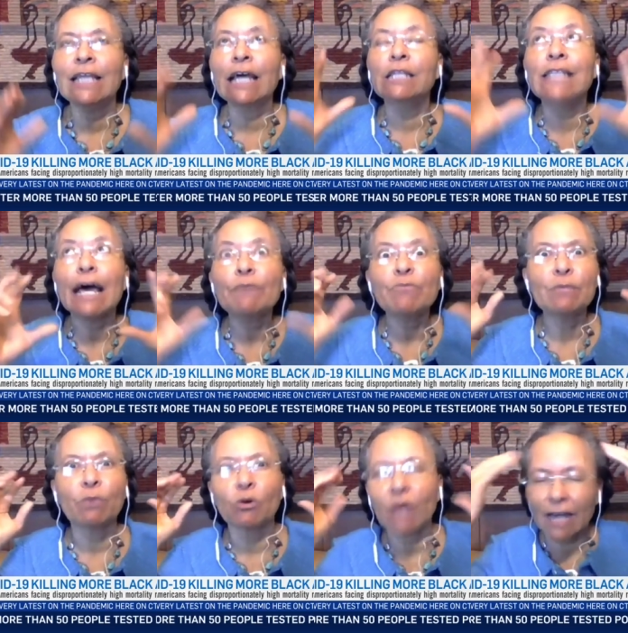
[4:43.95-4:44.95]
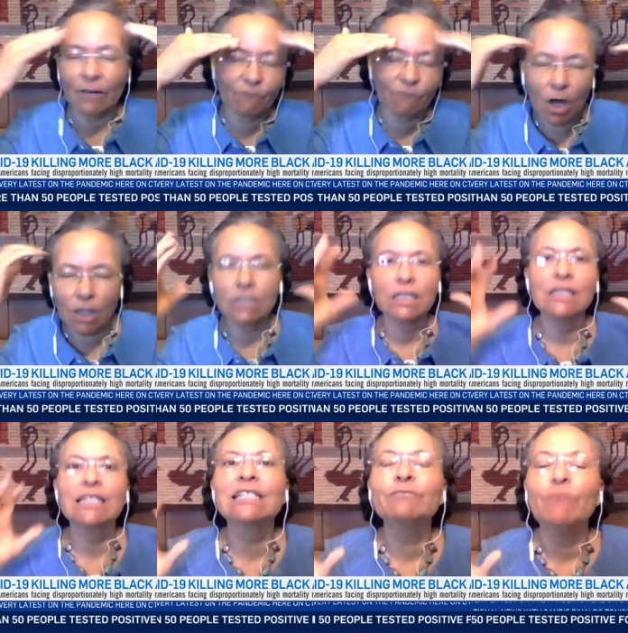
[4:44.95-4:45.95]
that let people kind of fall into
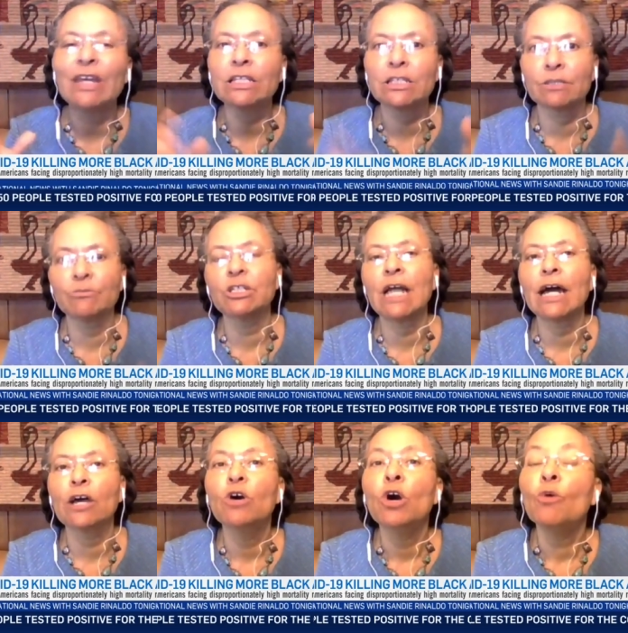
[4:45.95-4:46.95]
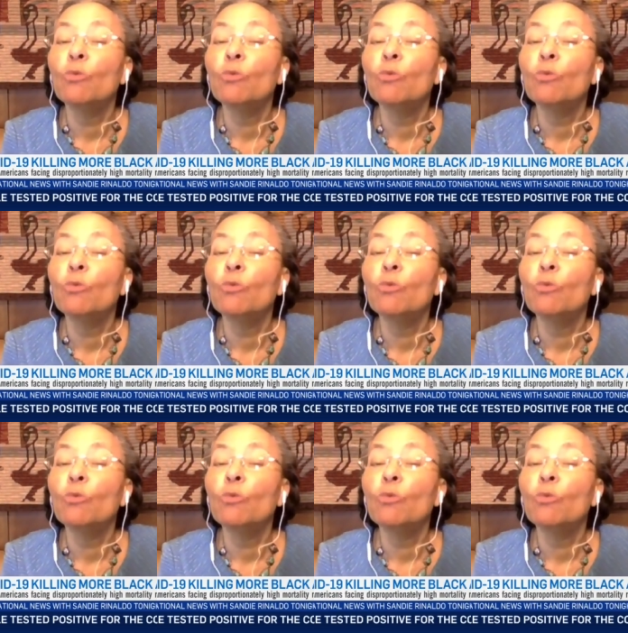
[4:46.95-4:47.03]
this racism denial.